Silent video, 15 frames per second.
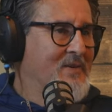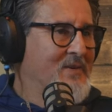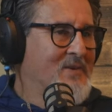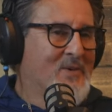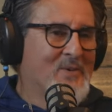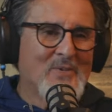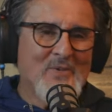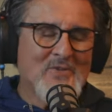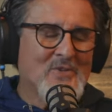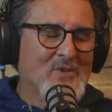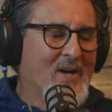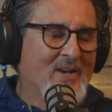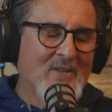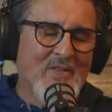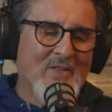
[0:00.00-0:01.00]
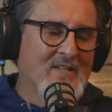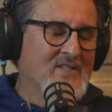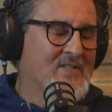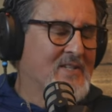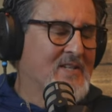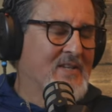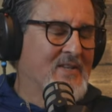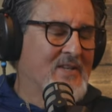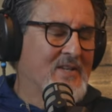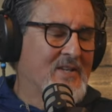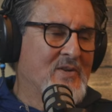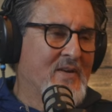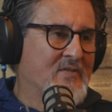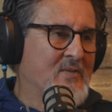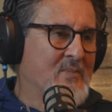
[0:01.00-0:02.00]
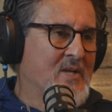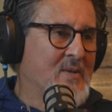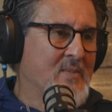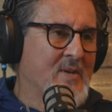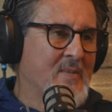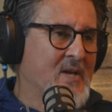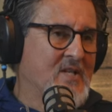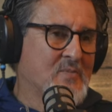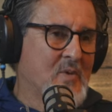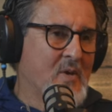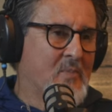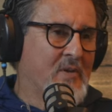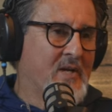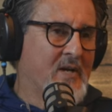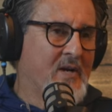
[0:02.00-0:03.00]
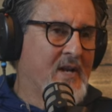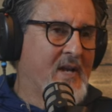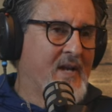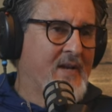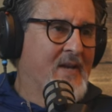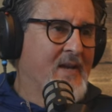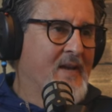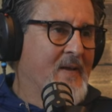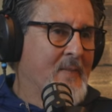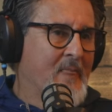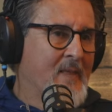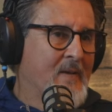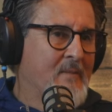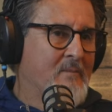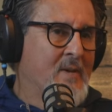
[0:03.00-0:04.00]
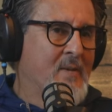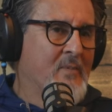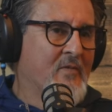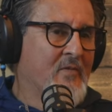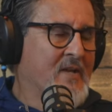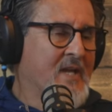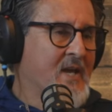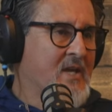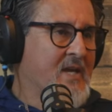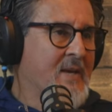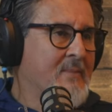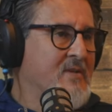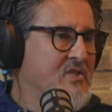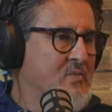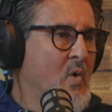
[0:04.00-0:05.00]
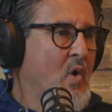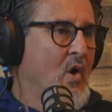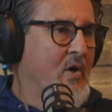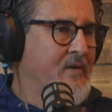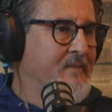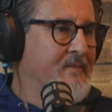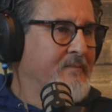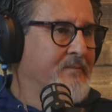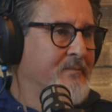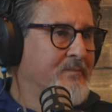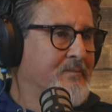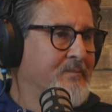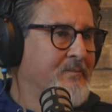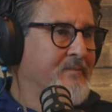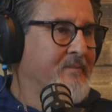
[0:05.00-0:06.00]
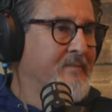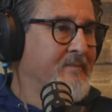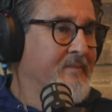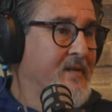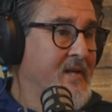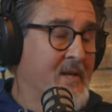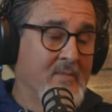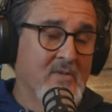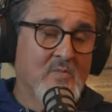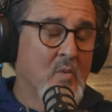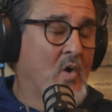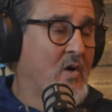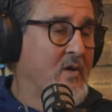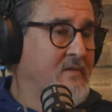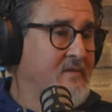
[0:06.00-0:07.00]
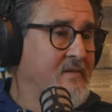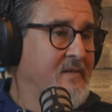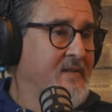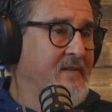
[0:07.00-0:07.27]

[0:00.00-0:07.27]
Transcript: You know, there's a lot of things that, that you have to be to be a baseball player. And people forget you got to be smart. You got to be smart.